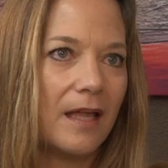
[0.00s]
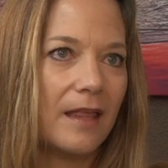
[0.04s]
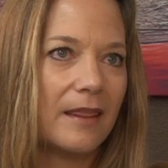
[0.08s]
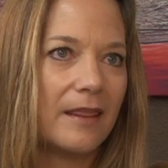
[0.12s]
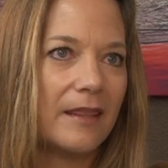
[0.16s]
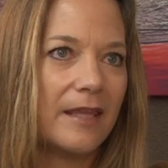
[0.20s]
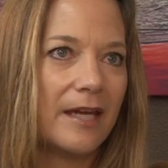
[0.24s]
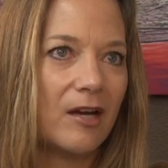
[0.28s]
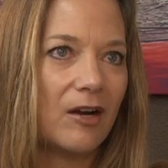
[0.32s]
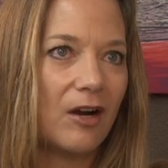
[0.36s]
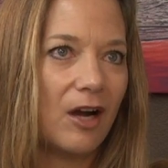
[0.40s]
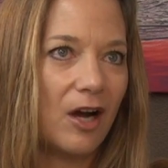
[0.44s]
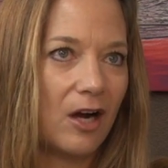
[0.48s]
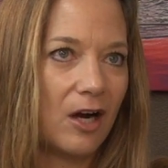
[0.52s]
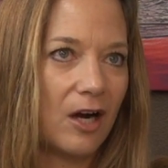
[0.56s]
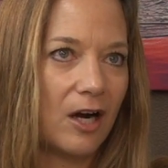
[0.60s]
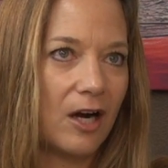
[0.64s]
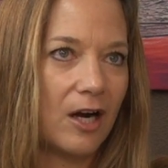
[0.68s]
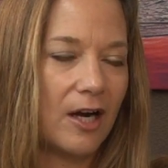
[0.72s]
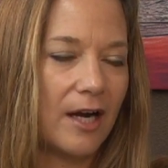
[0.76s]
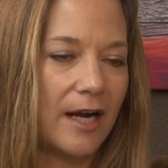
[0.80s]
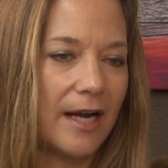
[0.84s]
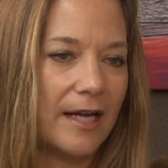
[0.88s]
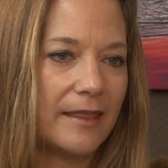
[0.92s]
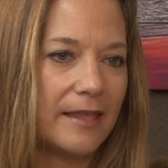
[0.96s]
There
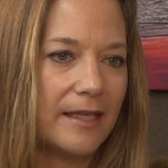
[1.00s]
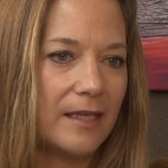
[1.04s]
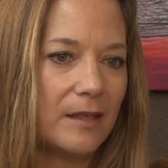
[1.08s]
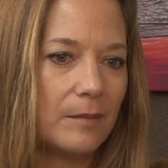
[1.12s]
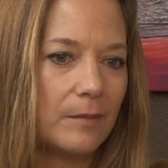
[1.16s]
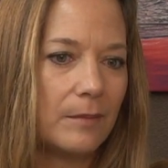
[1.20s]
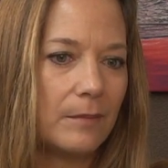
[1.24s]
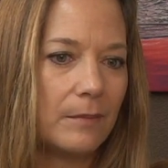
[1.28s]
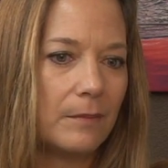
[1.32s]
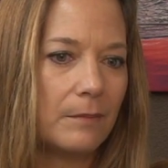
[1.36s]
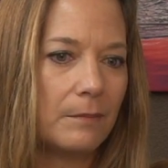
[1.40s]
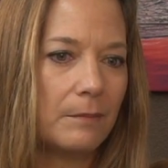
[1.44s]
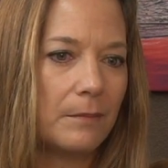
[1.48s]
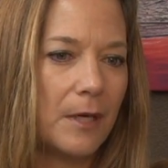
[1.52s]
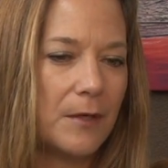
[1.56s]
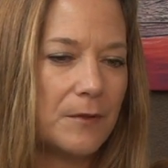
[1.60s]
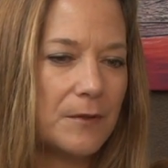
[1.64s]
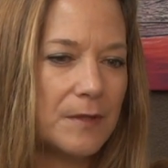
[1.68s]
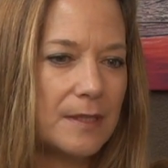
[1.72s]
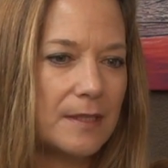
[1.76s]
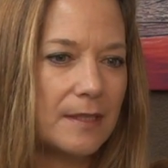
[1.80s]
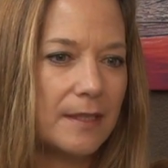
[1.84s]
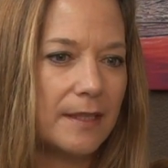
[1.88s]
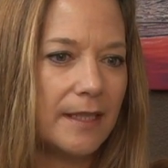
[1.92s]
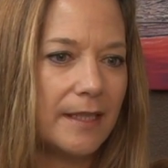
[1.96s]
are. I think
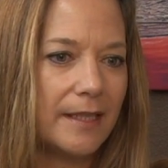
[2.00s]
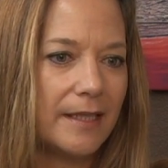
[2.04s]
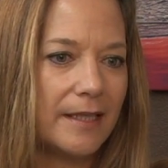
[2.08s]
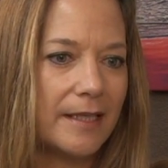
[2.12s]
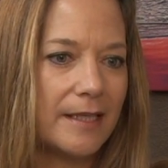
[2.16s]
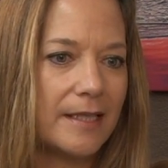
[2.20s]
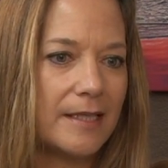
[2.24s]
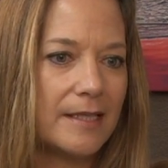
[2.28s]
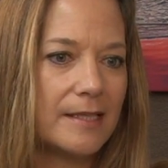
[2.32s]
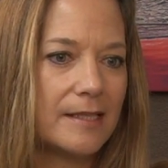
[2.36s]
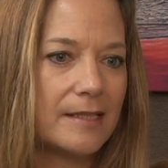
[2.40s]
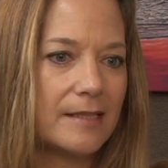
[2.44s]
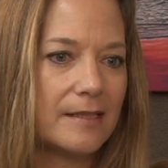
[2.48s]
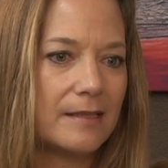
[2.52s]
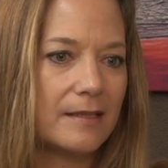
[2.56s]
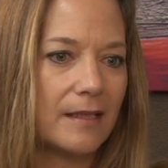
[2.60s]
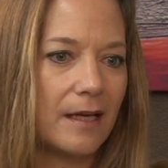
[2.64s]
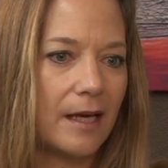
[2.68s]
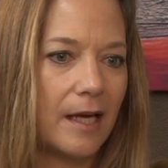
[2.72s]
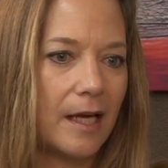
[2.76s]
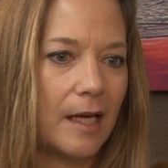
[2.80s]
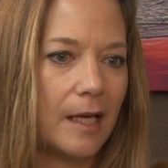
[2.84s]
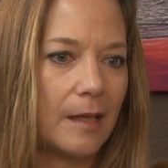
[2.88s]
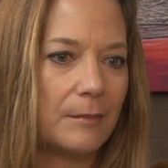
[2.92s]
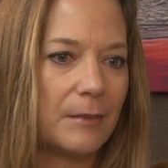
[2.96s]
mostly it's
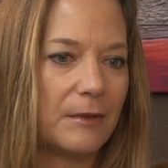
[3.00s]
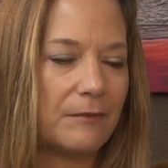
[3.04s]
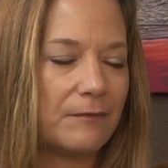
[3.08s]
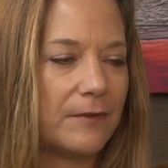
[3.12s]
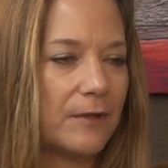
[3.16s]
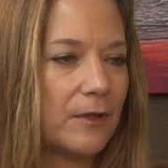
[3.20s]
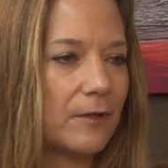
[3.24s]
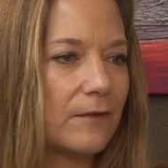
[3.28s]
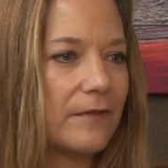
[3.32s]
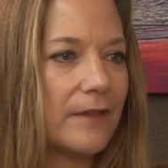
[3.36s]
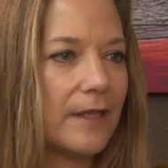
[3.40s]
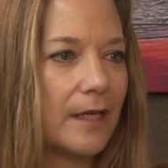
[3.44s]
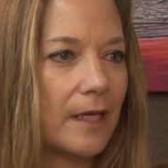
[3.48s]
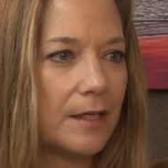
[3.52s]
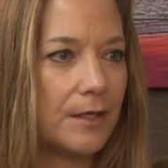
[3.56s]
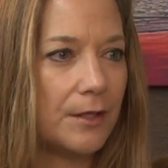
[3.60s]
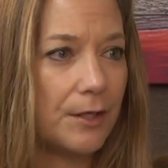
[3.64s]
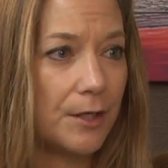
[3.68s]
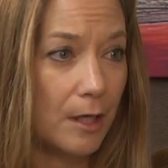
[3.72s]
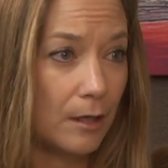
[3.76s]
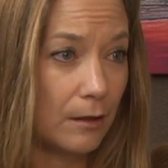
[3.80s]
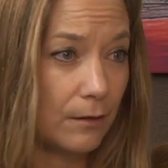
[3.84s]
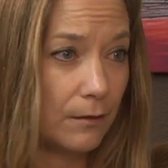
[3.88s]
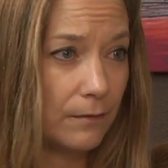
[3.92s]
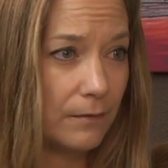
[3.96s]
a fear of the
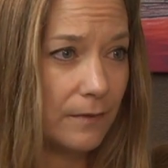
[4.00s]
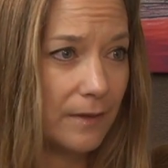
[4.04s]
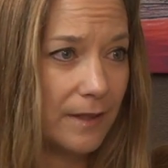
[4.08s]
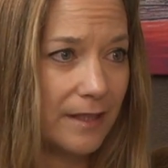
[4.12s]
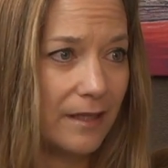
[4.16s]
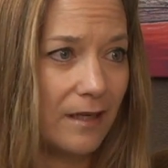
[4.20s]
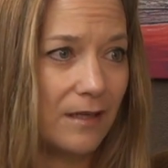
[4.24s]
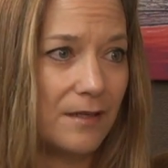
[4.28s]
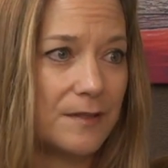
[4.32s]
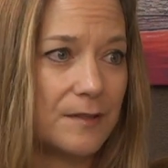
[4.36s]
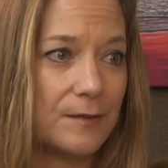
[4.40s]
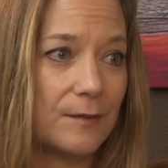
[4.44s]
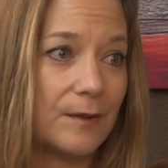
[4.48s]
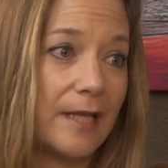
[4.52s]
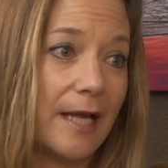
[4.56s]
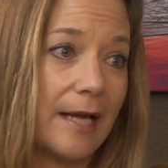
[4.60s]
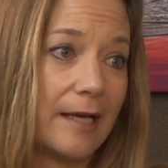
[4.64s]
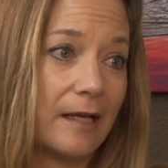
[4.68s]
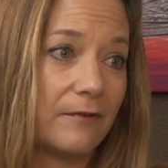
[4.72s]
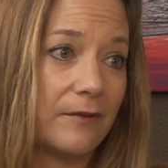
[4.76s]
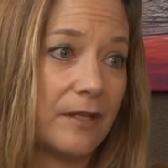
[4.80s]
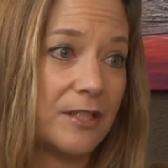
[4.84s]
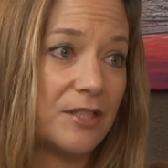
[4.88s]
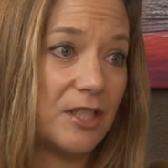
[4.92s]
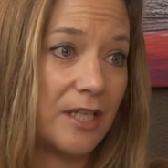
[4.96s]
unknown and also a
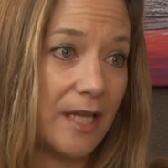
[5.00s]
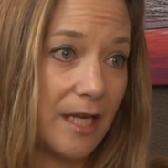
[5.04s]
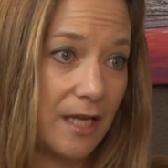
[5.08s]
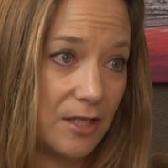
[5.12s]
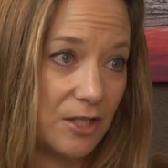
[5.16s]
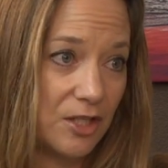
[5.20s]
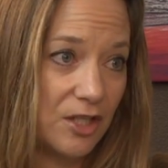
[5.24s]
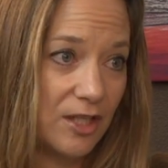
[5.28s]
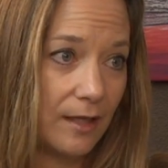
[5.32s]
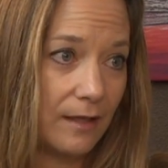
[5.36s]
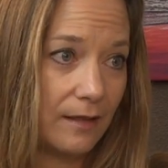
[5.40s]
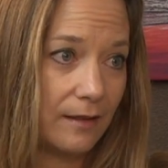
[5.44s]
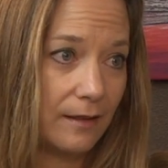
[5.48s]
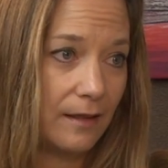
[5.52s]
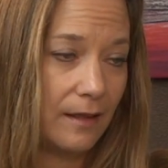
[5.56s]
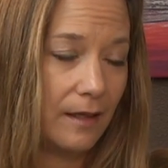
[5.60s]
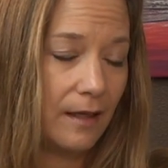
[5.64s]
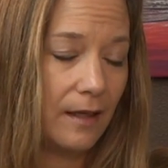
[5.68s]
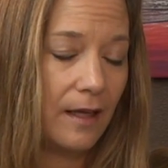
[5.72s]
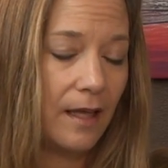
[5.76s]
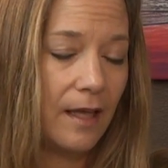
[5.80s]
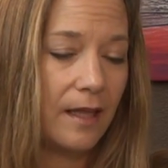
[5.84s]
lack of education.